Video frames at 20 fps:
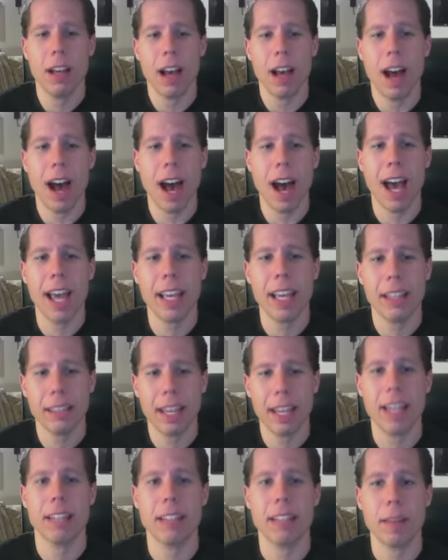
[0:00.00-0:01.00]
I
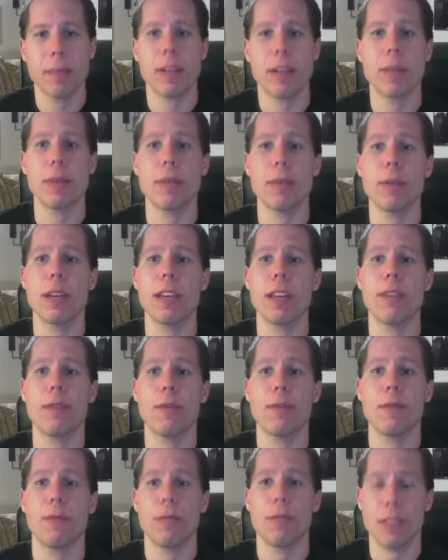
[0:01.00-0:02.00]
like WWE
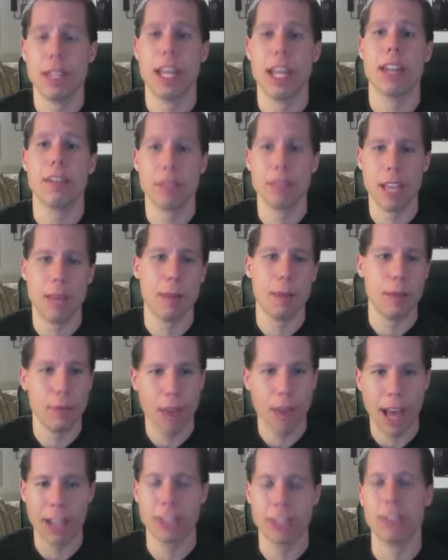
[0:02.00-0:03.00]
for the entertainment
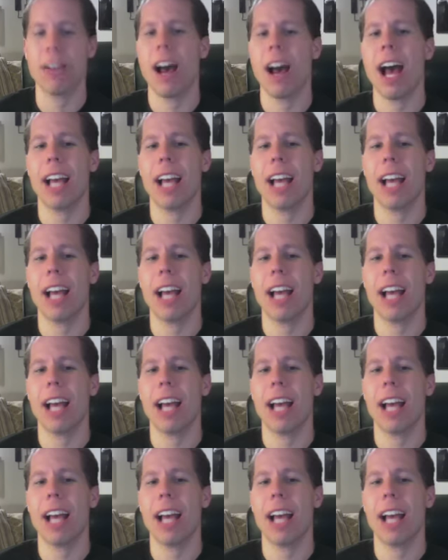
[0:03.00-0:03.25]
factor.